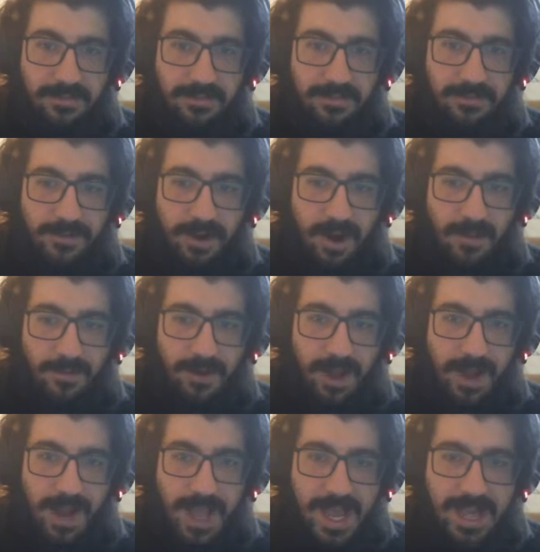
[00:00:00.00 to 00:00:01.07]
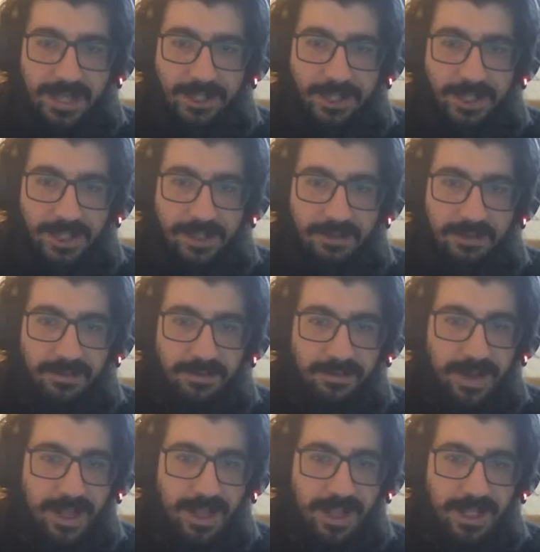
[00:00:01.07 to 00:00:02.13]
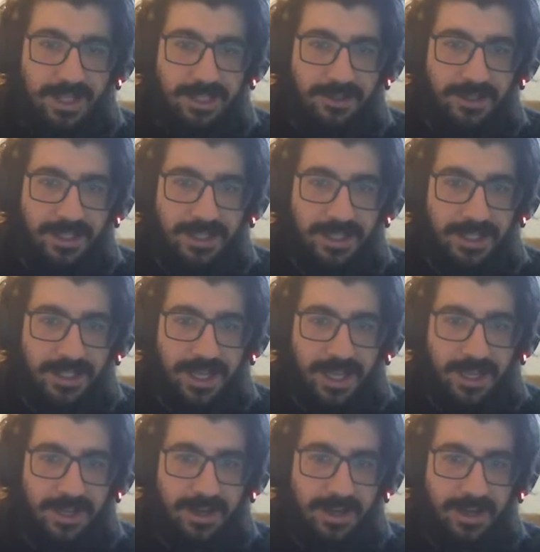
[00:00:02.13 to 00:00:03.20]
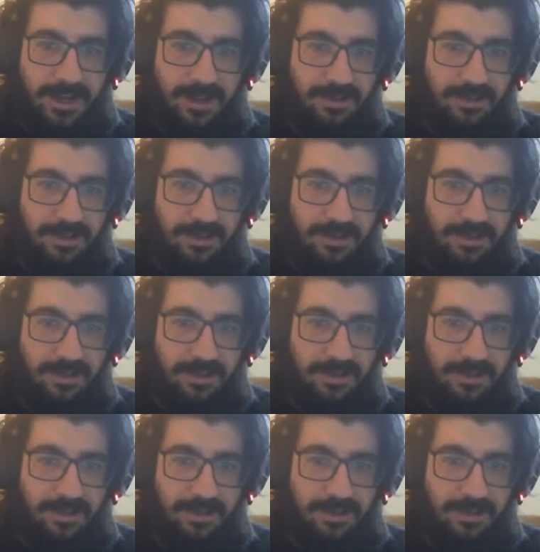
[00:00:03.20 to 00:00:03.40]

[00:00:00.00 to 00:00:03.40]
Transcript: farm run action while I do this together.